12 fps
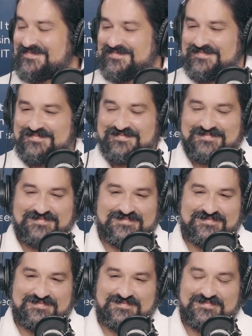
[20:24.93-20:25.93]

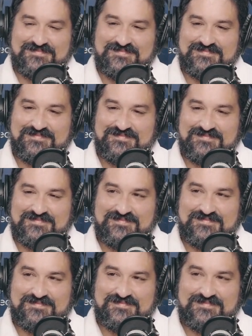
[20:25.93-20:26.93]

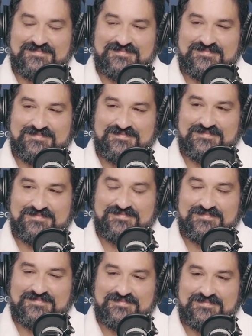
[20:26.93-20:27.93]

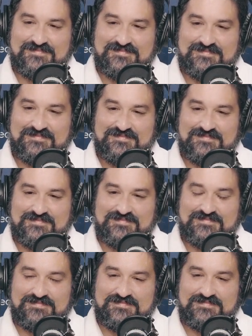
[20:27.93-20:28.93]

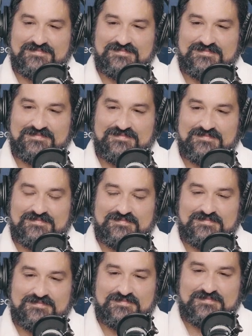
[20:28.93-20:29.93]
This person isn't speaking.